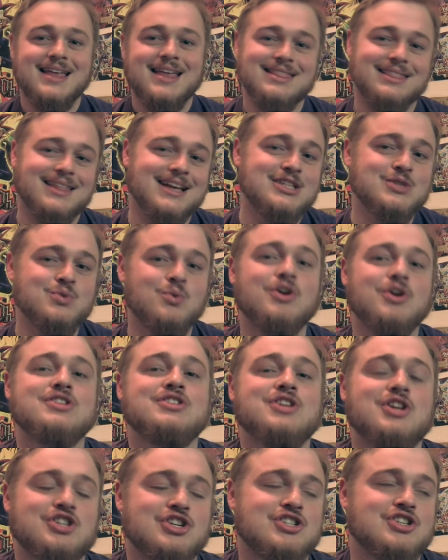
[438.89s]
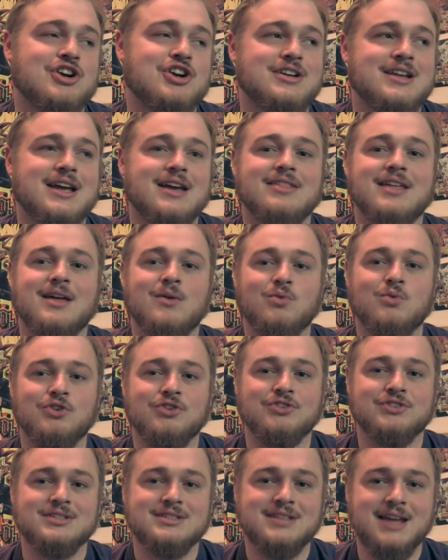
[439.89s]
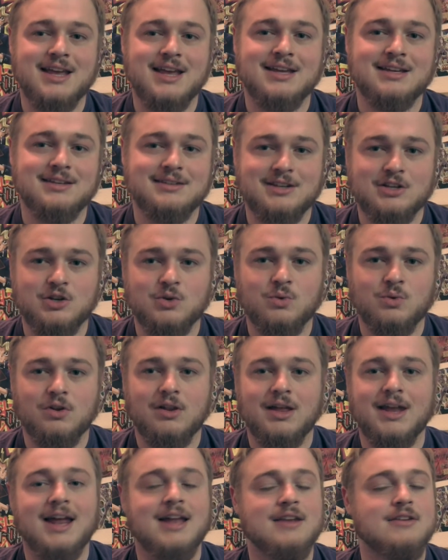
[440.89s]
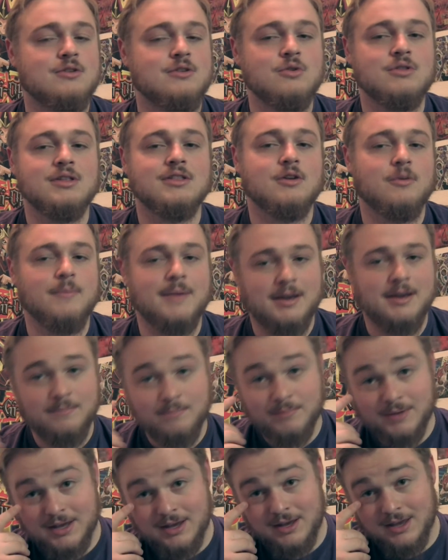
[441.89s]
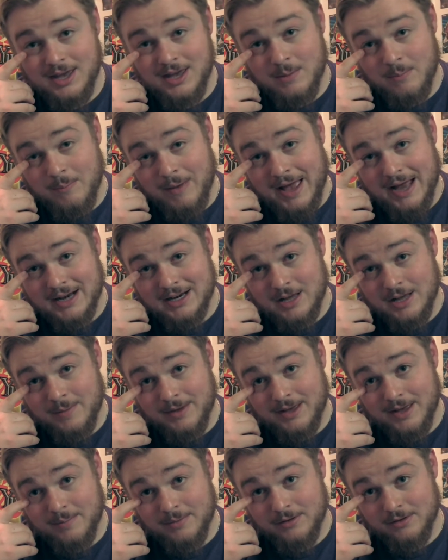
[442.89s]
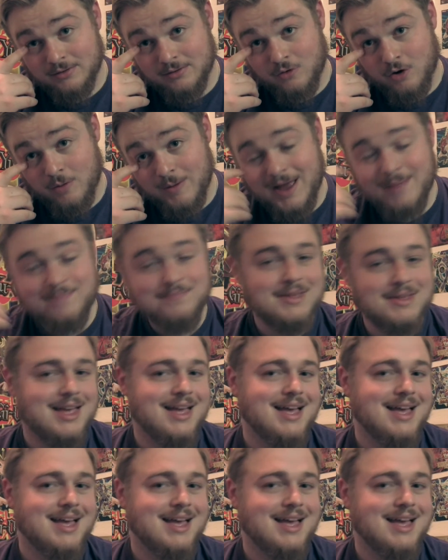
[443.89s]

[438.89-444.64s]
The Lightsworns just are a deck that will stay continual, and I do think they'll make a big impact coming up this format.